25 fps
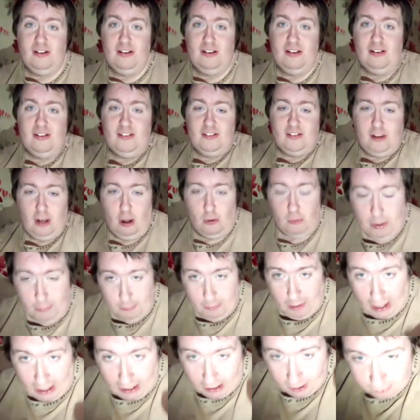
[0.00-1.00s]
Slowly
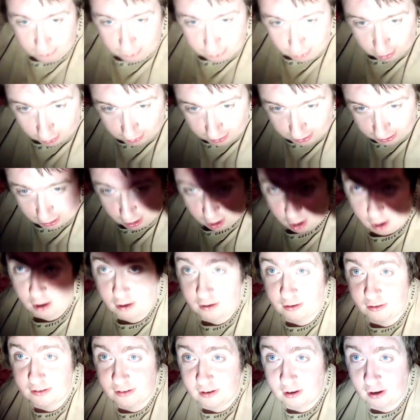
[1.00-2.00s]
better. Sorry, you can't.
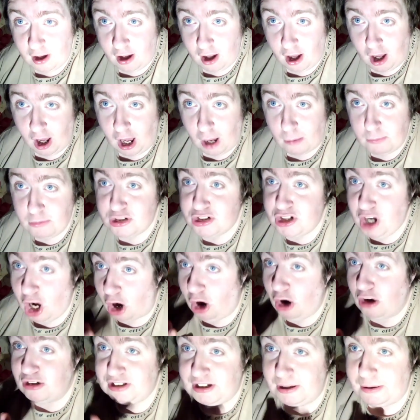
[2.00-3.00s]
I'm
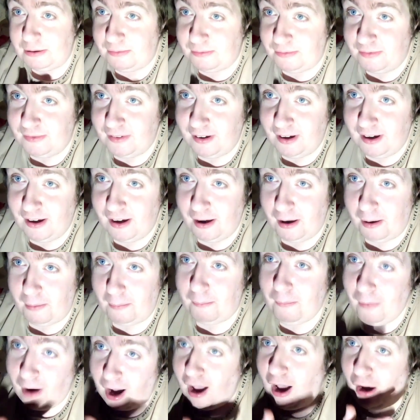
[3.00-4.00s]
charging
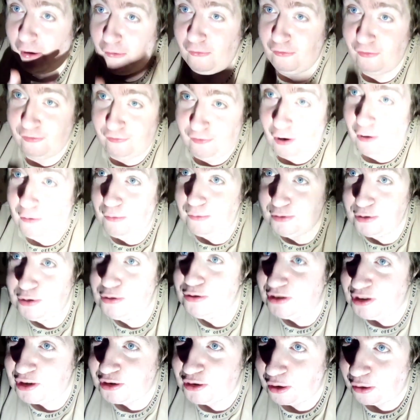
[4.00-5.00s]
my own phone
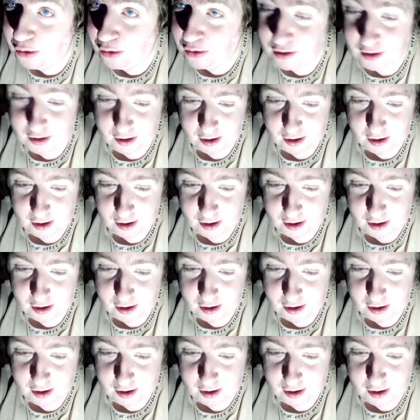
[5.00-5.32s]
using the torch.